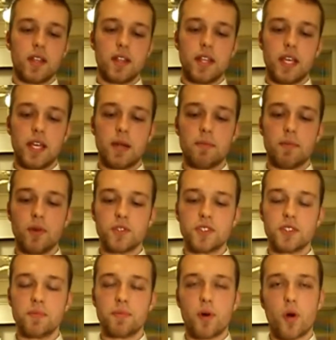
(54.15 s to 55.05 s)
The
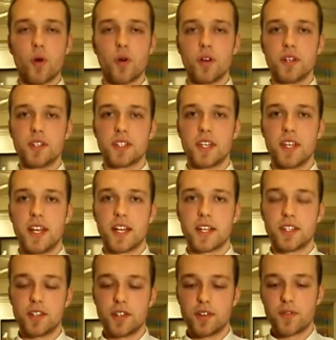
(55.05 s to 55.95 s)
most important
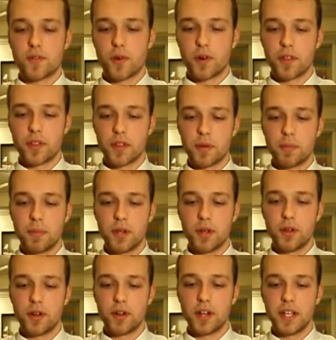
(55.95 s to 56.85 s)
connector for the
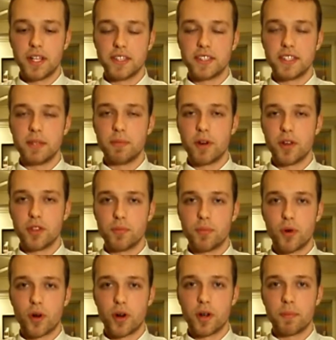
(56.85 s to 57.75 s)
computer is the
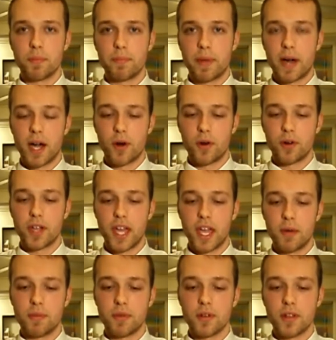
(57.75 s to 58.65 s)
motherboard power
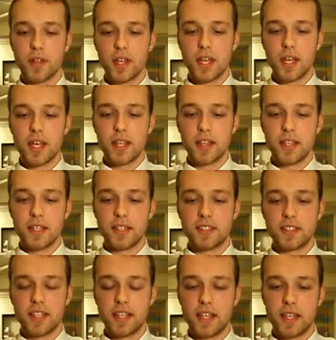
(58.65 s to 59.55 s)
cable. This
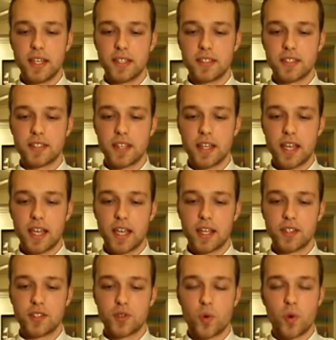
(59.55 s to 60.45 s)
is
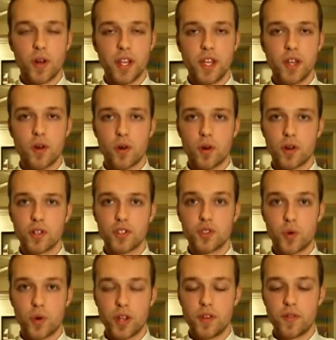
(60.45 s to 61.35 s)
a 20 or
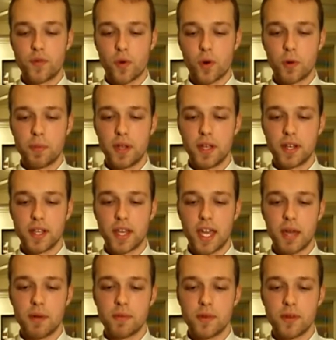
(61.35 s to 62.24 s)
24 pin
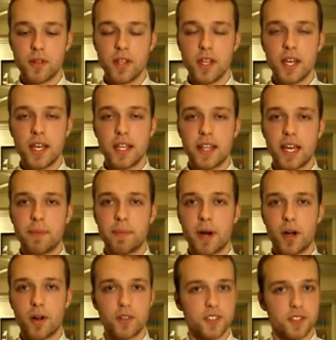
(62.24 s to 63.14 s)
cable that
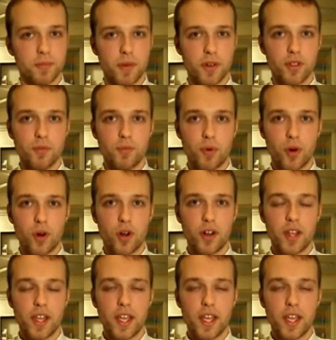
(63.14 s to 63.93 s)
powers the motherboard